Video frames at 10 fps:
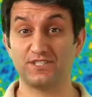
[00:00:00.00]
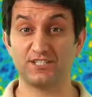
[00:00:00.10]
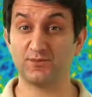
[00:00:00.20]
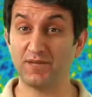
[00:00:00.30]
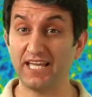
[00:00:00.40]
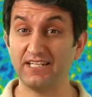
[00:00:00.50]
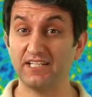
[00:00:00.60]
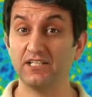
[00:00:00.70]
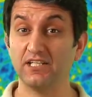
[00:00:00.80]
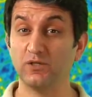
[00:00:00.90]
is
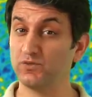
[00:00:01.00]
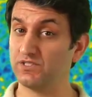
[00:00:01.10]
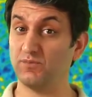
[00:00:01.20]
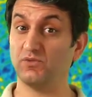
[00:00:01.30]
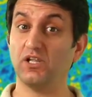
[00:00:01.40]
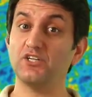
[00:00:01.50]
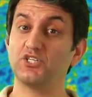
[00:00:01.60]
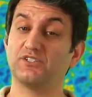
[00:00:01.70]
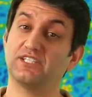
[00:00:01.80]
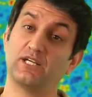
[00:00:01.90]
expanding, it would seem
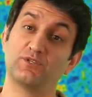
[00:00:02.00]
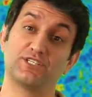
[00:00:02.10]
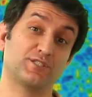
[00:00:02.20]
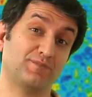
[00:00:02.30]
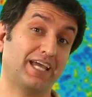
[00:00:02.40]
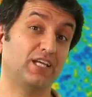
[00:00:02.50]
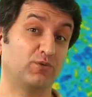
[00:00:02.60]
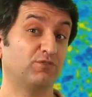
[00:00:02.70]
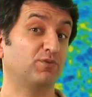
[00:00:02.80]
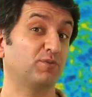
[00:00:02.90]
logical that it was expanding
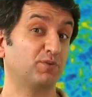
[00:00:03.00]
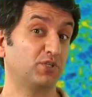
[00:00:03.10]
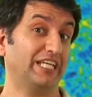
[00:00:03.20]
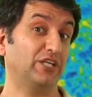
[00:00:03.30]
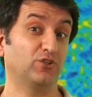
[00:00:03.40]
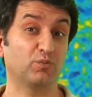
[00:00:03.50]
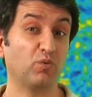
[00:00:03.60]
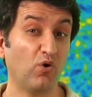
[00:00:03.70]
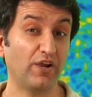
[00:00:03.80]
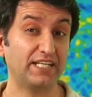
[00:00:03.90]
away from a particular
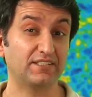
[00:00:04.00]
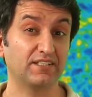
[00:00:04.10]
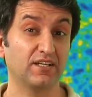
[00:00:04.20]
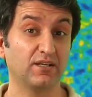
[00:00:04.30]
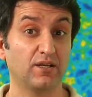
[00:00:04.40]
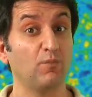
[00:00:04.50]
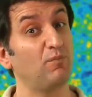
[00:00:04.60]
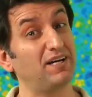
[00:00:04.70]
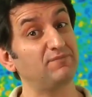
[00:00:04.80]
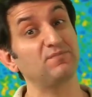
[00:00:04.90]
point.
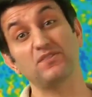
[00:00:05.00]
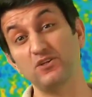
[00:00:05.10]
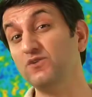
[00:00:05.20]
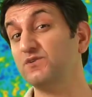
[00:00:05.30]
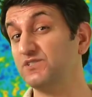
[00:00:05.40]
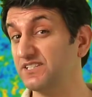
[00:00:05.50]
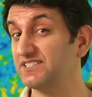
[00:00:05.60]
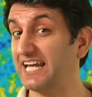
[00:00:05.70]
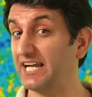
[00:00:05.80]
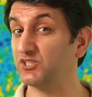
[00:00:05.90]
But the universe
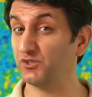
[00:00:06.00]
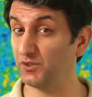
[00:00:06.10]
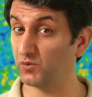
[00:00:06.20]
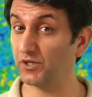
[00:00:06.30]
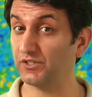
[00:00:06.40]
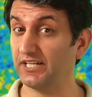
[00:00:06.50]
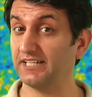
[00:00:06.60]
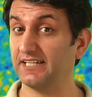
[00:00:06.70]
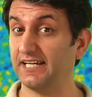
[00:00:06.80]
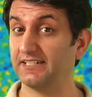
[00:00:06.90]
doesn't actually work
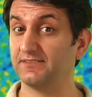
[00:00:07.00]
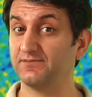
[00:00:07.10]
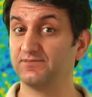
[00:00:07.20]
like that.